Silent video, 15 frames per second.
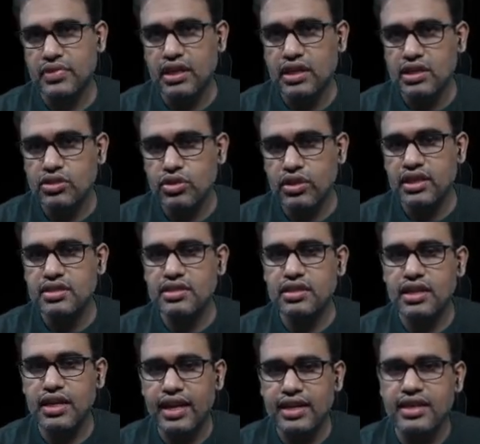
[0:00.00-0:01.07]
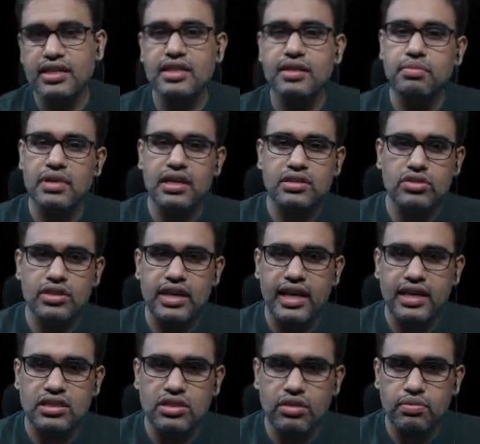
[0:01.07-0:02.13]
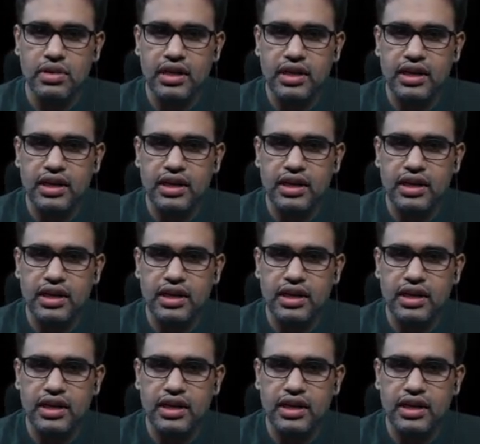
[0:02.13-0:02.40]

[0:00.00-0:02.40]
So it is collecting the blood. So direction of blood in